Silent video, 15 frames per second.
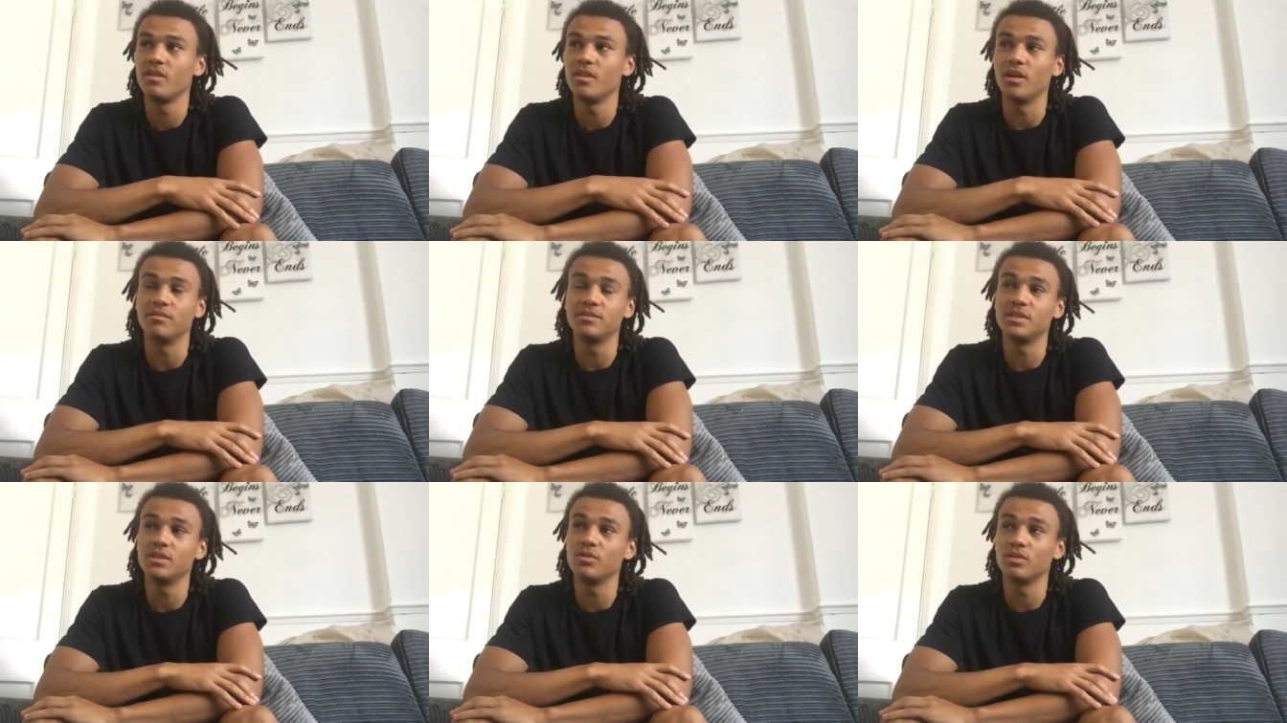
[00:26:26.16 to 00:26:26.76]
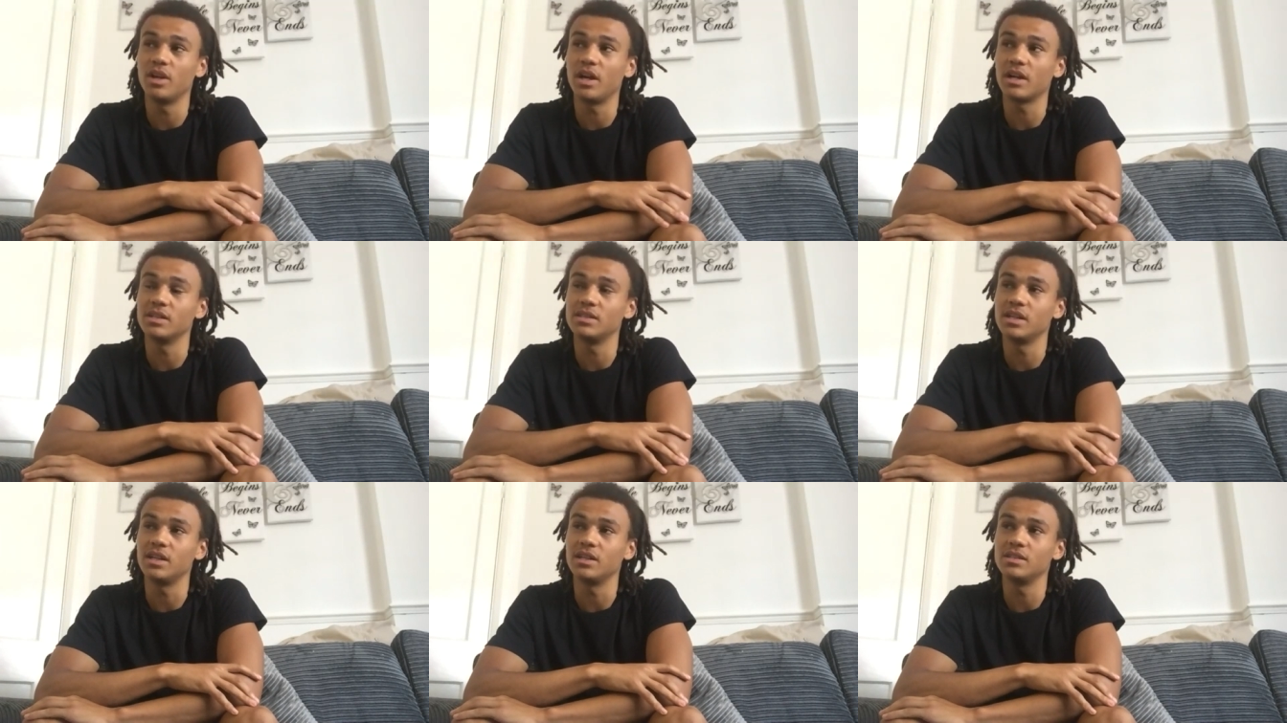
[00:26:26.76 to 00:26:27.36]
I've still, like I
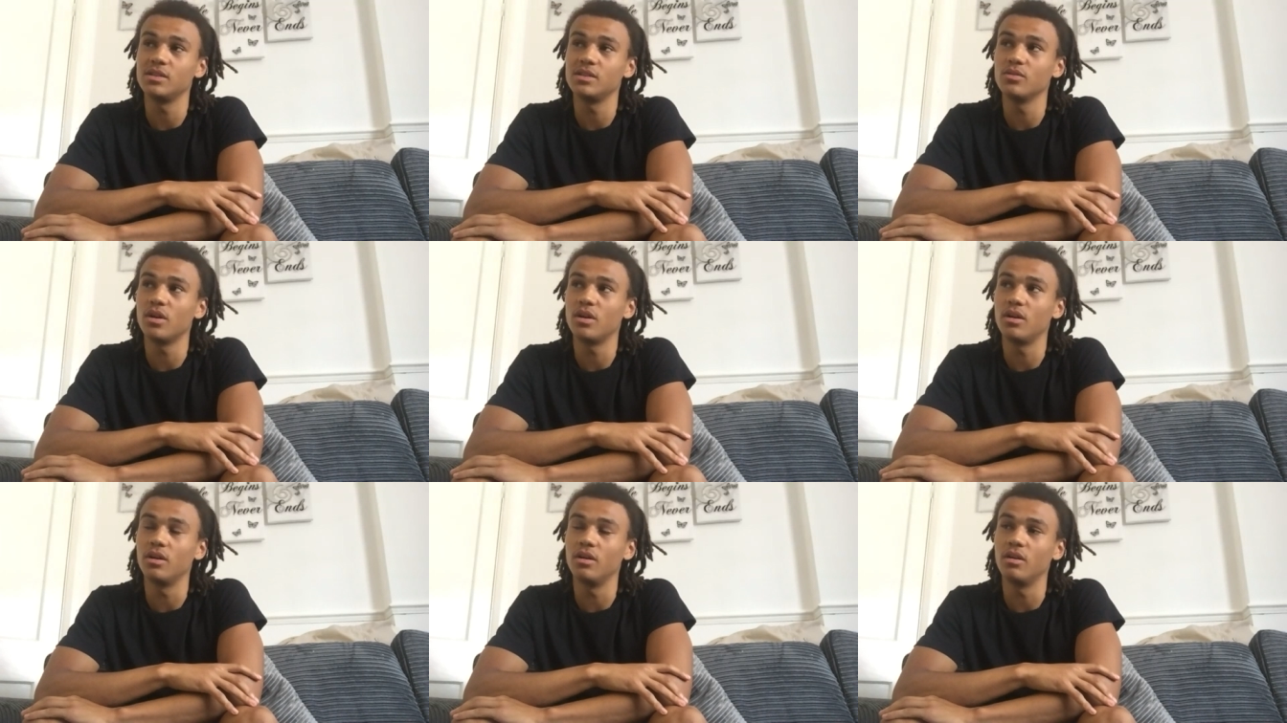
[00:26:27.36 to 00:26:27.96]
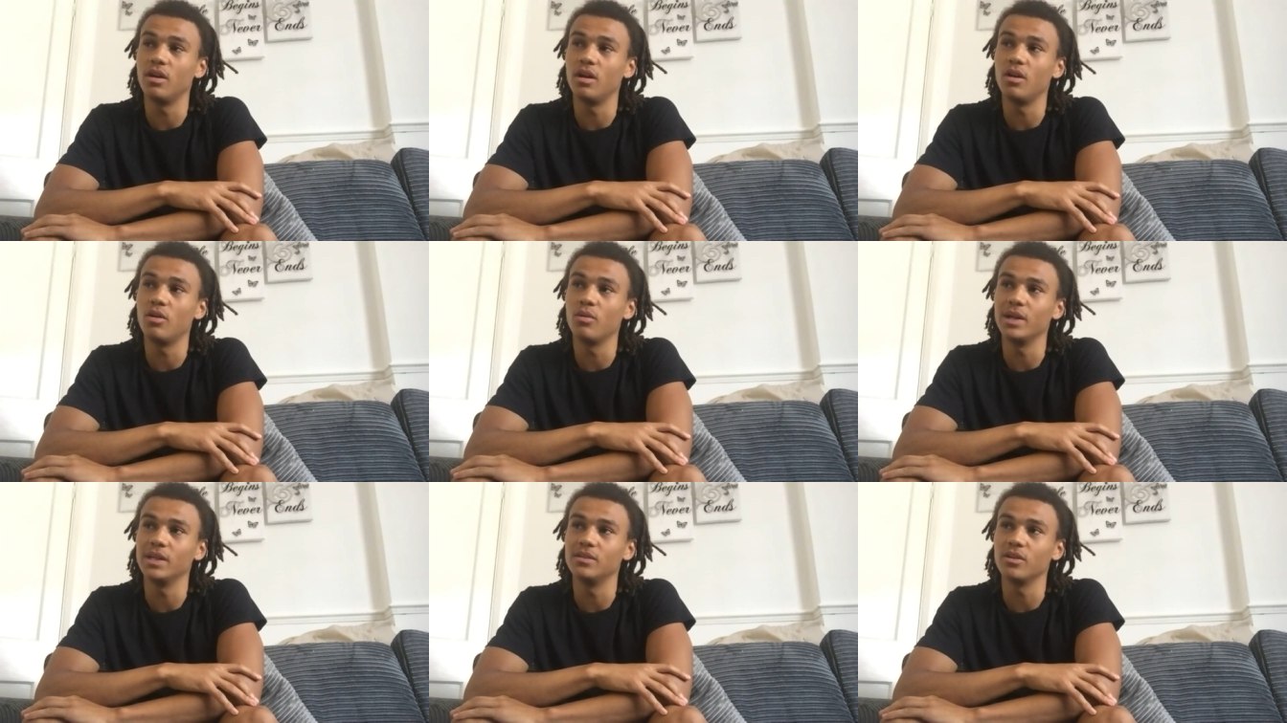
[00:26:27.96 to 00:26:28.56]
said, I've still got a long
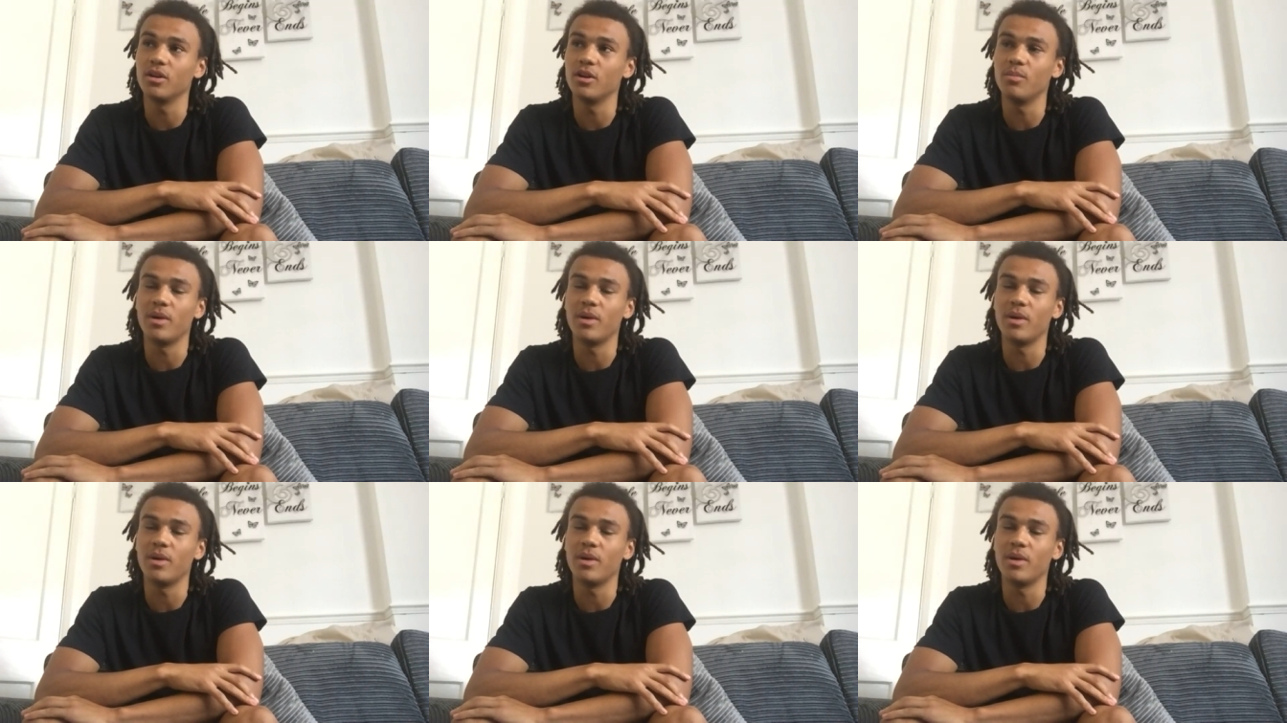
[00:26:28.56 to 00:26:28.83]
way to go.